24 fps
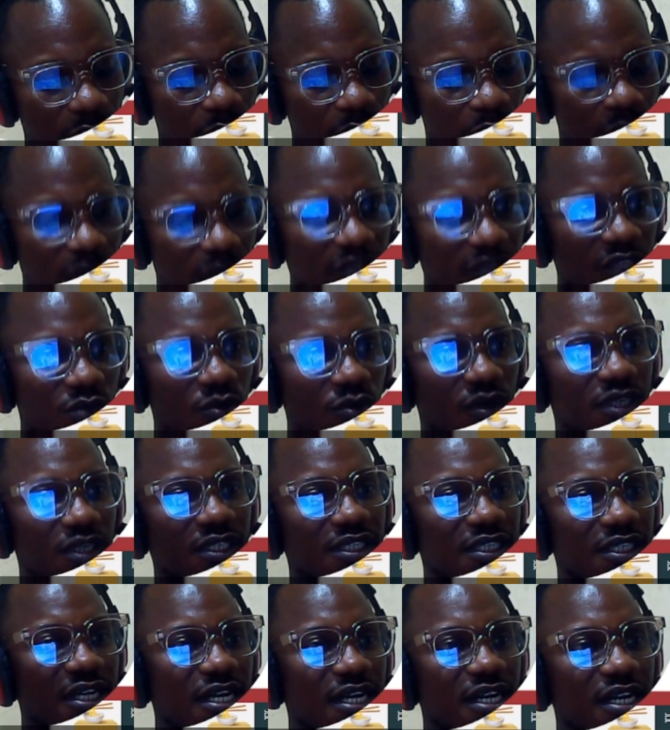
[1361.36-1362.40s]
paste what is
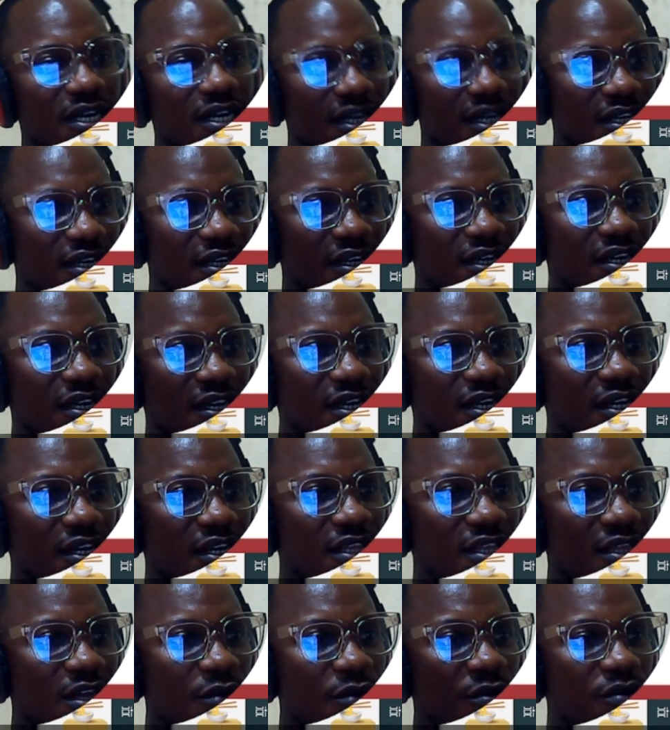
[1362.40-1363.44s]
there,
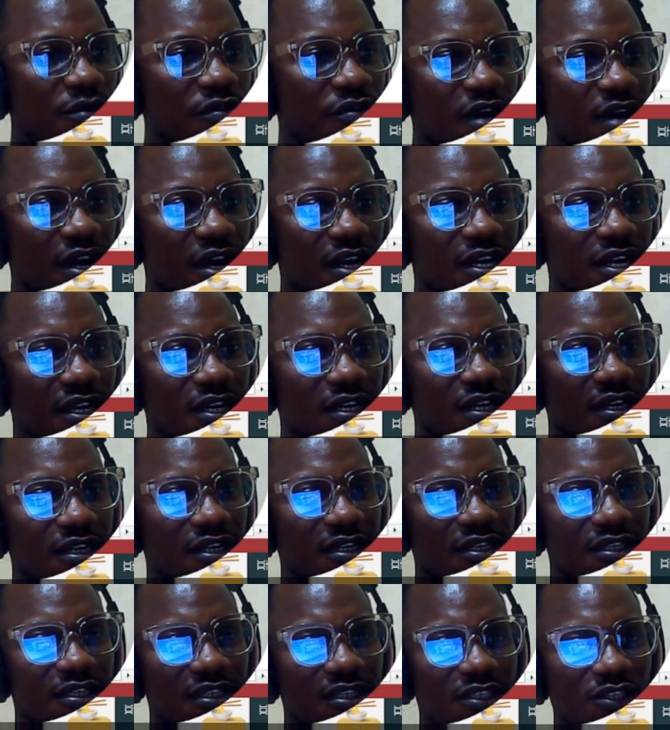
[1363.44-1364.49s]
then we run.
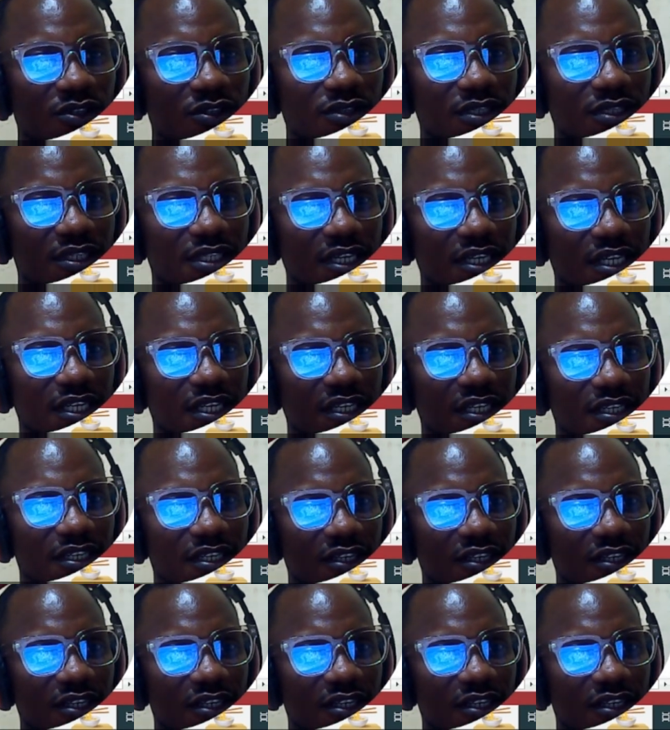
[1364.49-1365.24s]
You can see